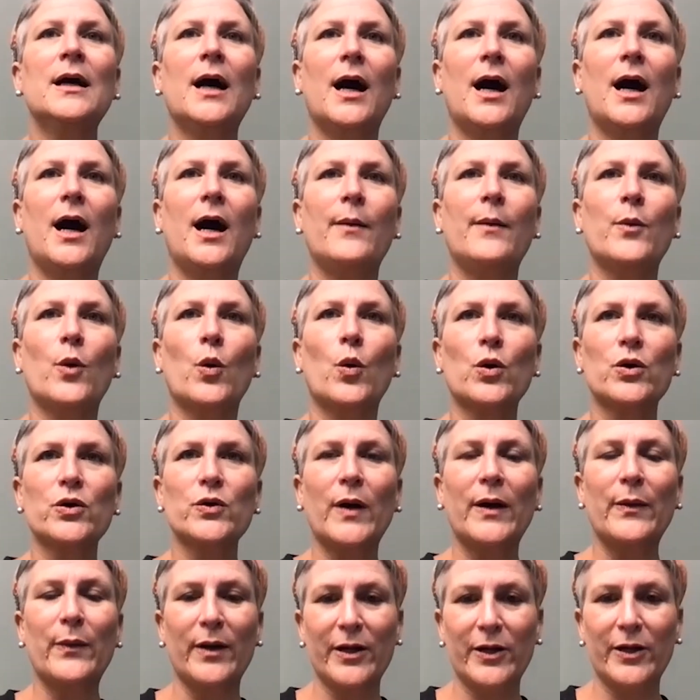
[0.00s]
or do
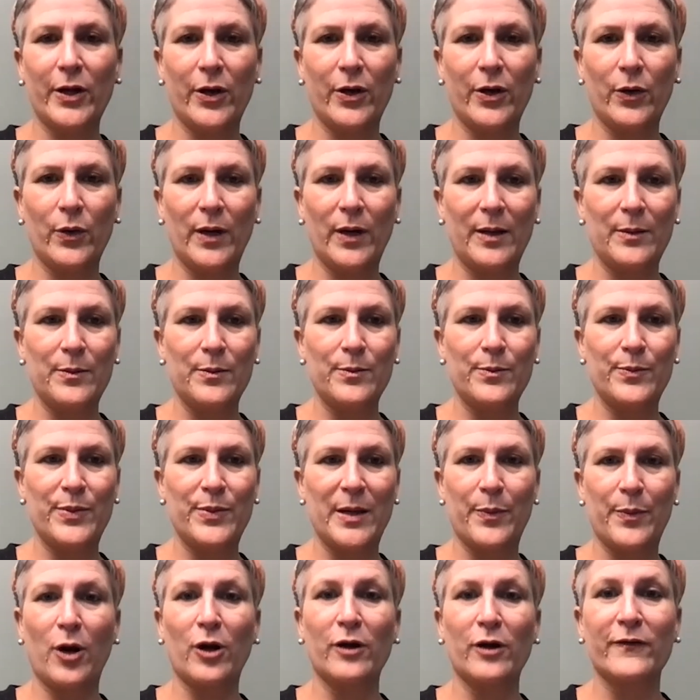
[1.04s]
I want to go and be a
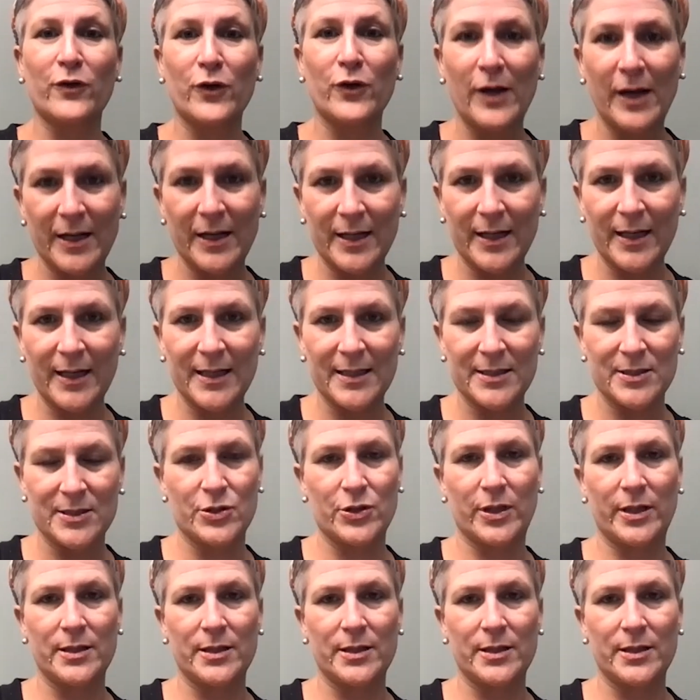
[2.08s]
part of creating a history?